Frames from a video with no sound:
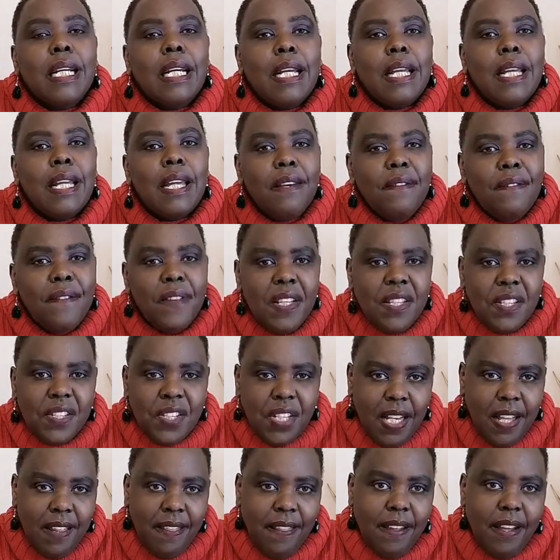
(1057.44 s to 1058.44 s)
give each
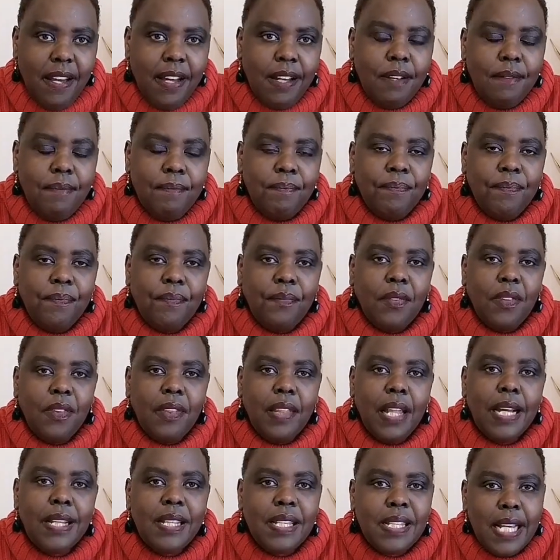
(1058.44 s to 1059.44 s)
other,
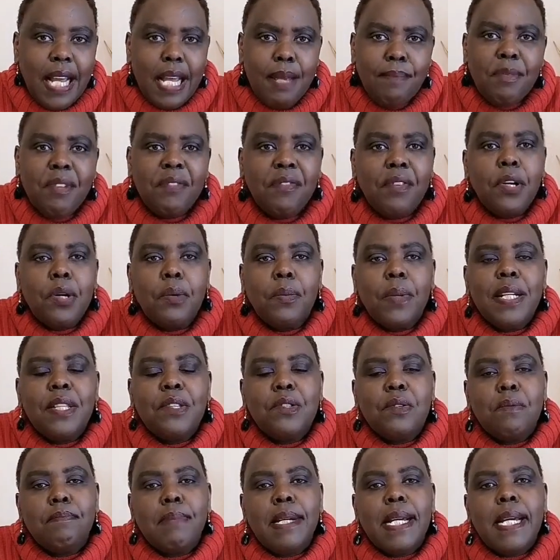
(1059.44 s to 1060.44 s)
that time before we went
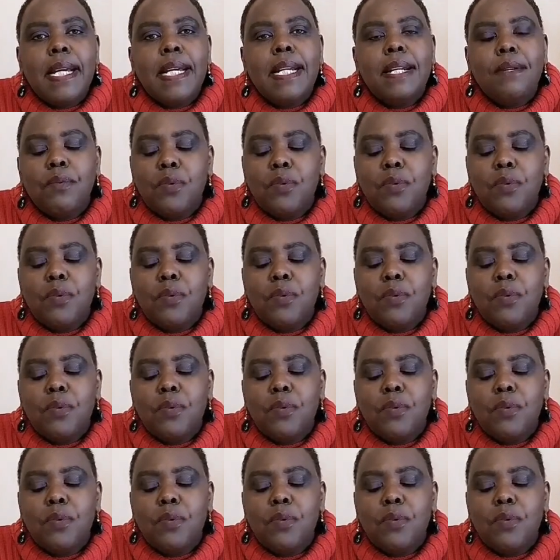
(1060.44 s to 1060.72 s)
to bed,